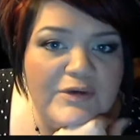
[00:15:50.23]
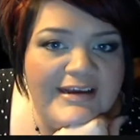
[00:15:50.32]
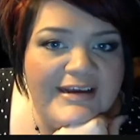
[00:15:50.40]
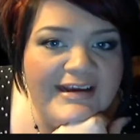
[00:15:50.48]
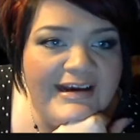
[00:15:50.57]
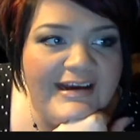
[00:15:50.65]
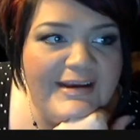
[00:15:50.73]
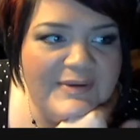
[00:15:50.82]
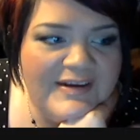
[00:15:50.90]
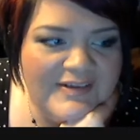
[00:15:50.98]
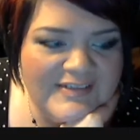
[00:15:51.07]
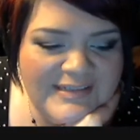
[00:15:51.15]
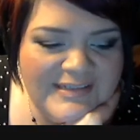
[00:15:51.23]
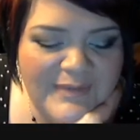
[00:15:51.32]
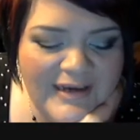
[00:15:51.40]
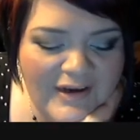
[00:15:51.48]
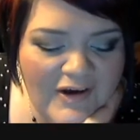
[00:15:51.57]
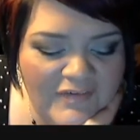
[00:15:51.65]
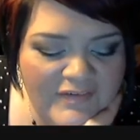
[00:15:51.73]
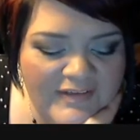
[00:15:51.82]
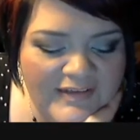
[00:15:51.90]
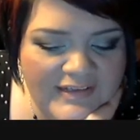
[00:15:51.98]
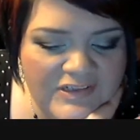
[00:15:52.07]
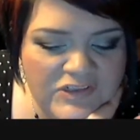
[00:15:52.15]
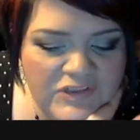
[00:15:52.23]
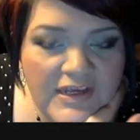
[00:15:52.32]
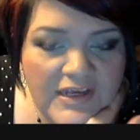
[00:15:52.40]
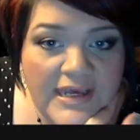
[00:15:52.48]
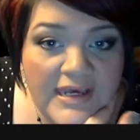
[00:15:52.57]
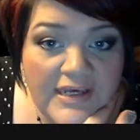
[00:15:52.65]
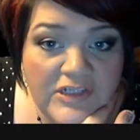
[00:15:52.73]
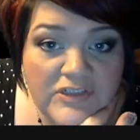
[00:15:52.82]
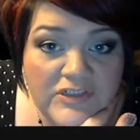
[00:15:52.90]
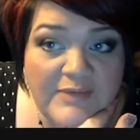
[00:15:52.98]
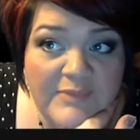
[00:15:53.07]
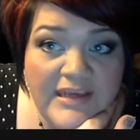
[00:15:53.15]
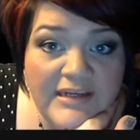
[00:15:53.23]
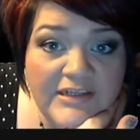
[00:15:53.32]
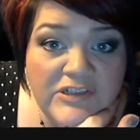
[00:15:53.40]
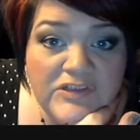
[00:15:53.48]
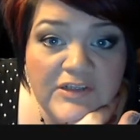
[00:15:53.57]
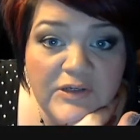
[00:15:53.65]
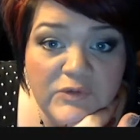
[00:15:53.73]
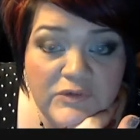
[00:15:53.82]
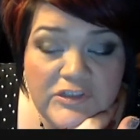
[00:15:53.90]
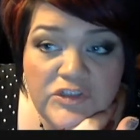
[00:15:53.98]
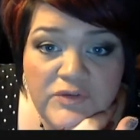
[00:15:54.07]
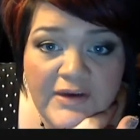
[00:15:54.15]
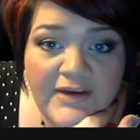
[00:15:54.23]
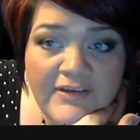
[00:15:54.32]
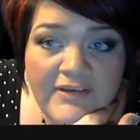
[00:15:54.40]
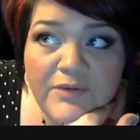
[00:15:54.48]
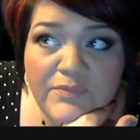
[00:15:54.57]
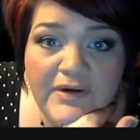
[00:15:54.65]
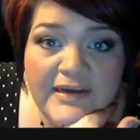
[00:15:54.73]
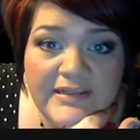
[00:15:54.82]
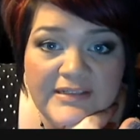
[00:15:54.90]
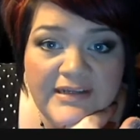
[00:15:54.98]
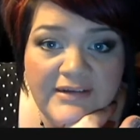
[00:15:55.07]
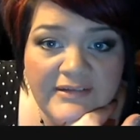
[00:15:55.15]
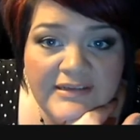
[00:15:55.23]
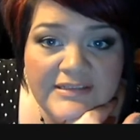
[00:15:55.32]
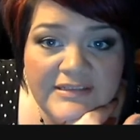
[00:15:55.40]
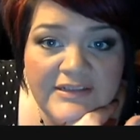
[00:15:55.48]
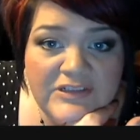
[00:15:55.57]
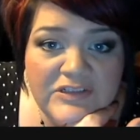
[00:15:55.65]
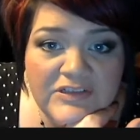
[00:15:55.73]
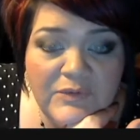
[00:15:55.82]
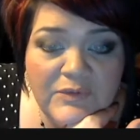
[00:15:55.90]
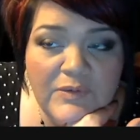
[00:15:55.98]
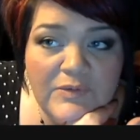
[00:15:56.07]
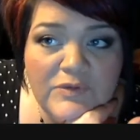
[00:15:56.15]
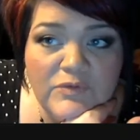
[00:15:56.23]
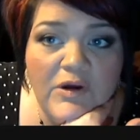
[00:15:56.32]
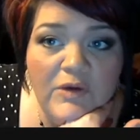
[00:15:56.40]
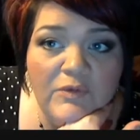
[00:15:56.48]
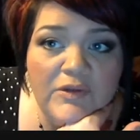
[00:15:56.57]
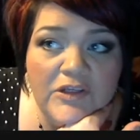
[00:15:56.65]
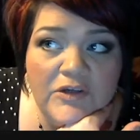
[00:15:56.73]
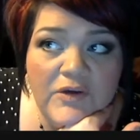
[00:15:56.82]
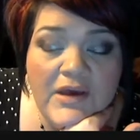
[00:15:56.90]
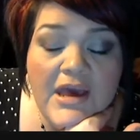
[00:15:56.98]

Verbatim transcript: I got up and I was getting my coffee in the kitchen and she's like, Mandy, she's like, did you have like a breakdown last night? She's like, what was wrong with you?